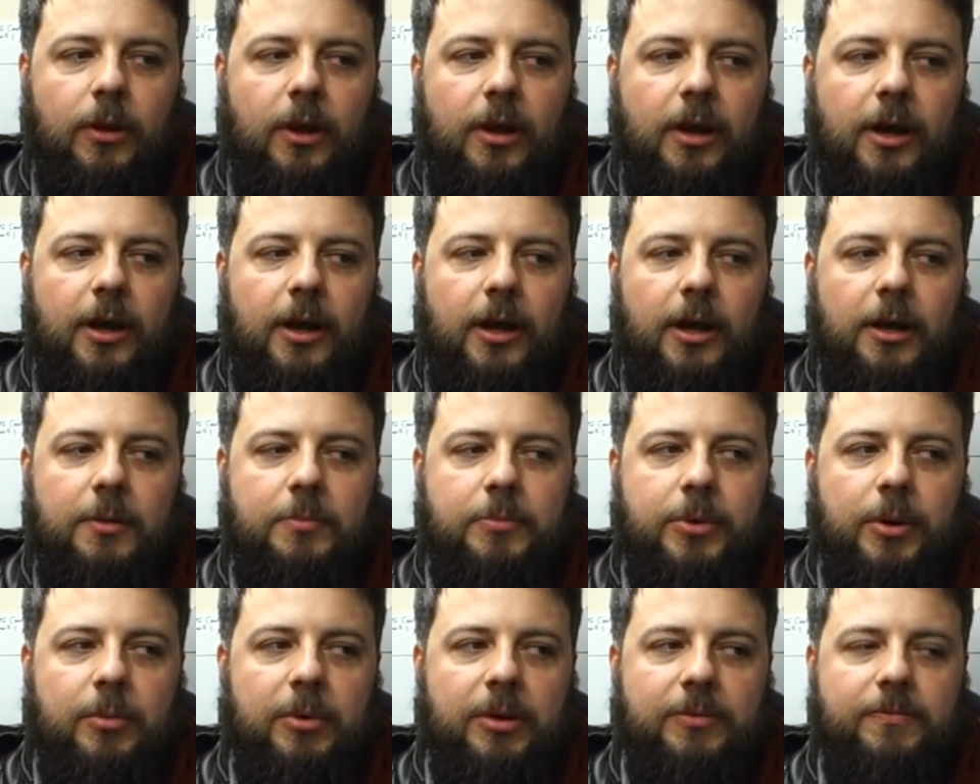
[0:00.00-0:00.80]

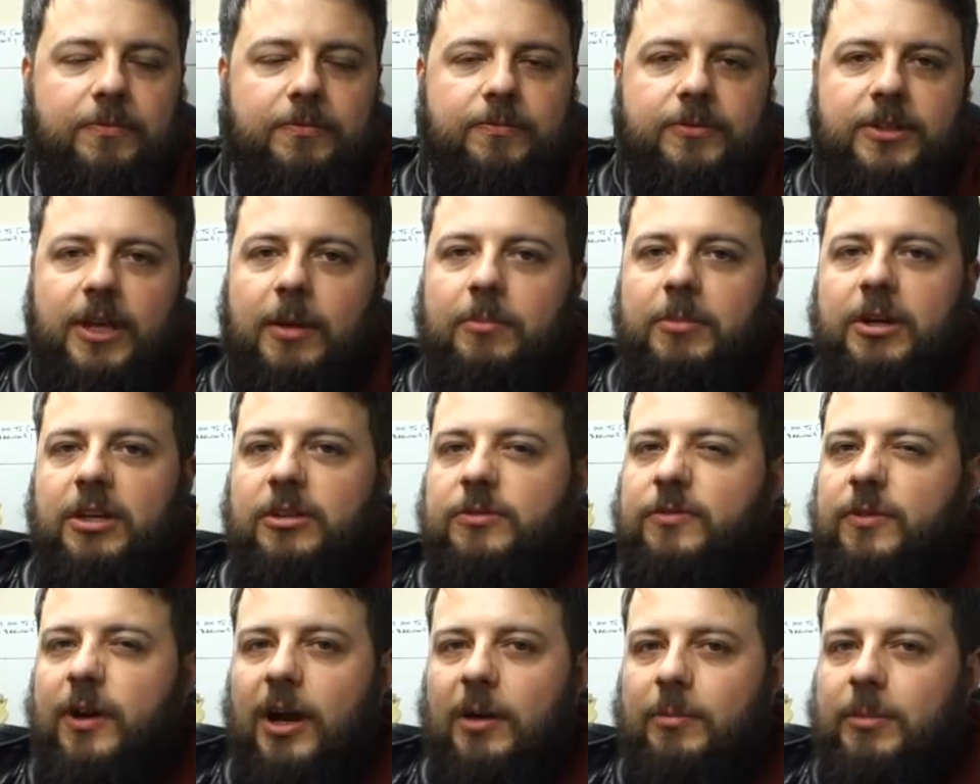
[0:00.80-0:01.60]
probably 10
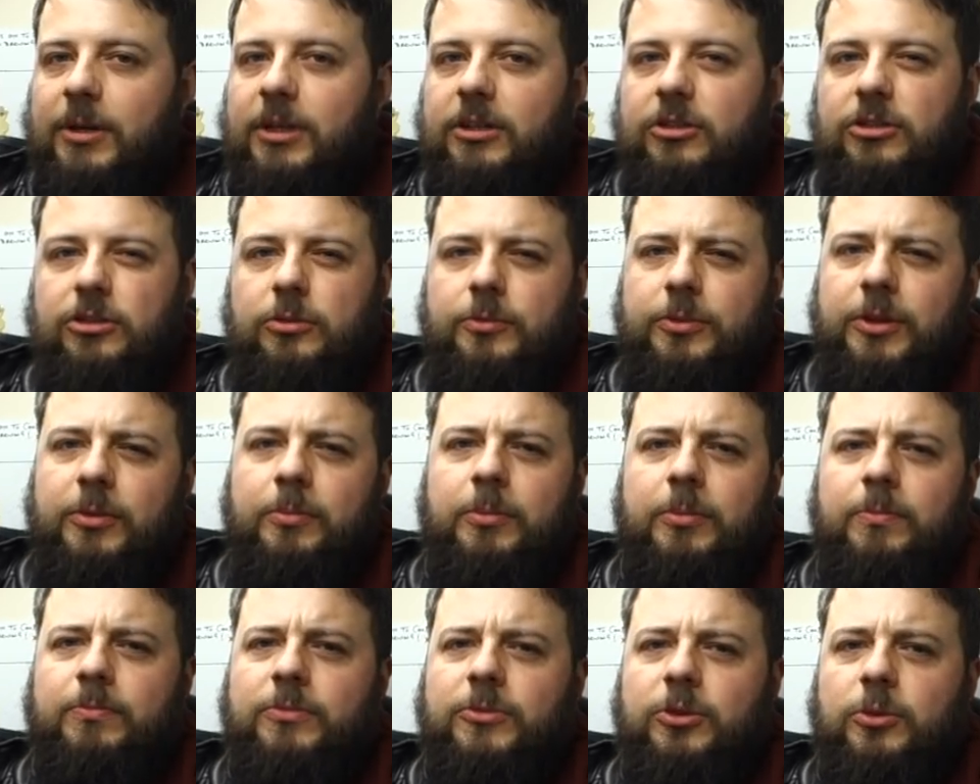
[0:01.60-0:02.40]
minutes, 5 minutes,
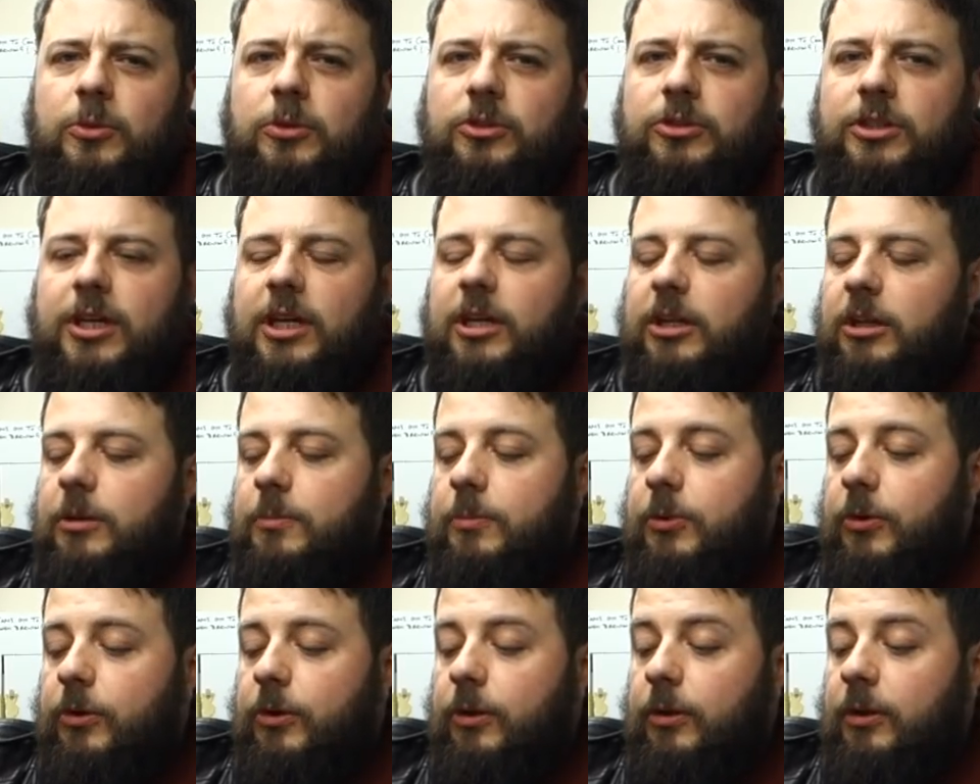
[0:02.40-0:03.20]
something towards the end of the
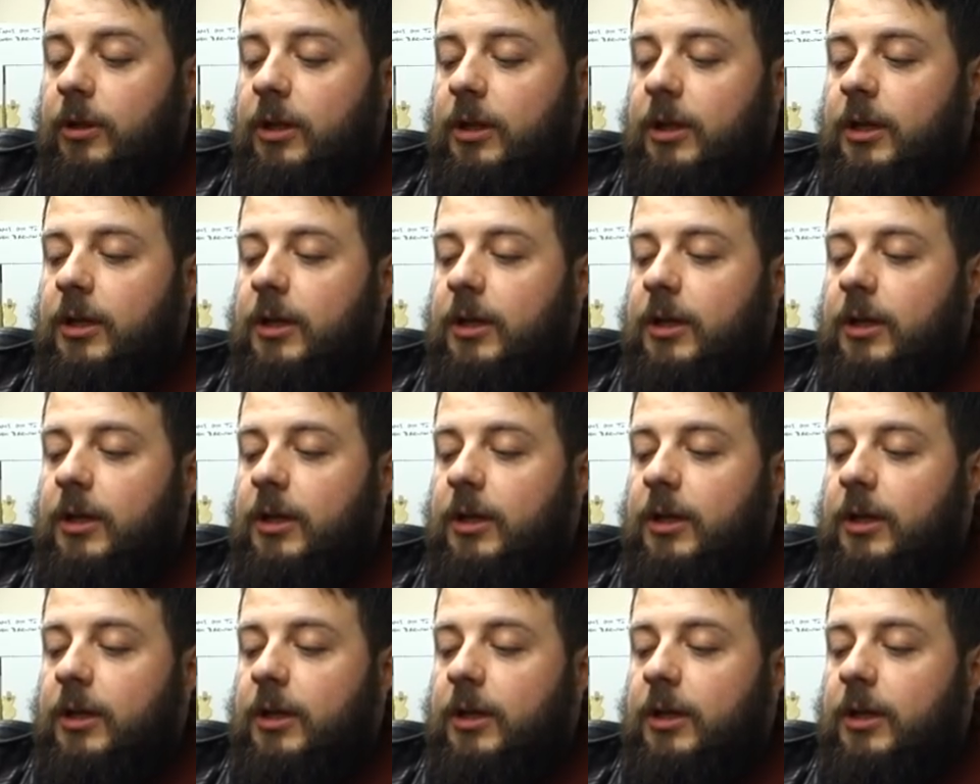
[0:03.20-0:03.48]
boil.